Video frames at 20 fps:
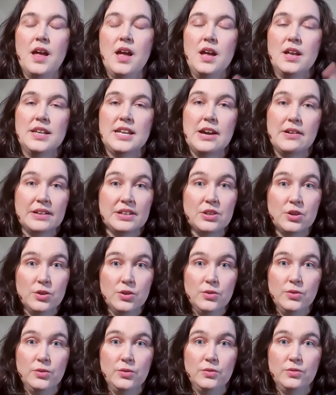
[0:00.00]
Now, I
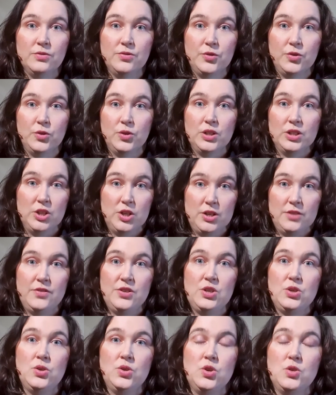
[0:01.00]
know for a lot of
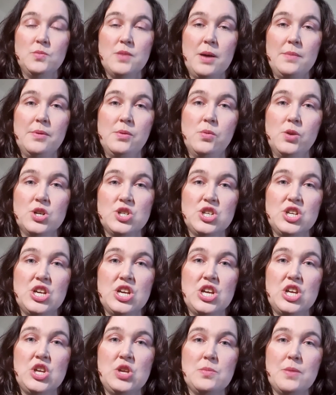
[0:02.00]
you who might be
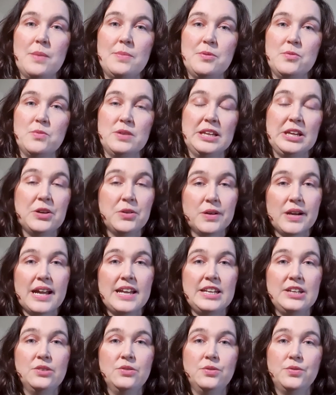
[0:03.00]
watching, you might be really
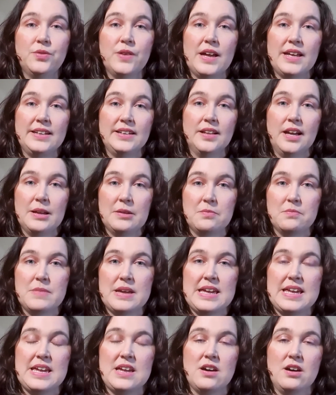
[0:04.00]
creative, and like
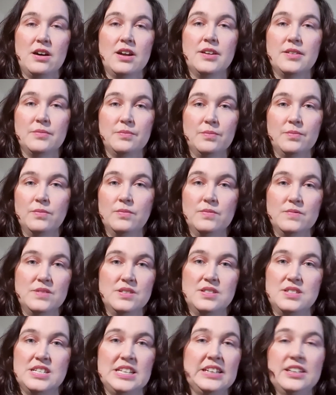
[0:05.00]
me, I
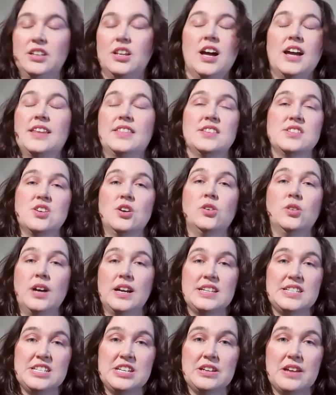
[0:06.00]
didn't like this whole
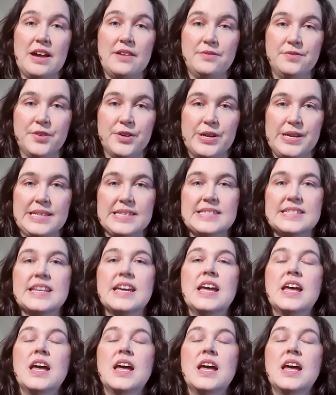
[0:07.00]
idea at first.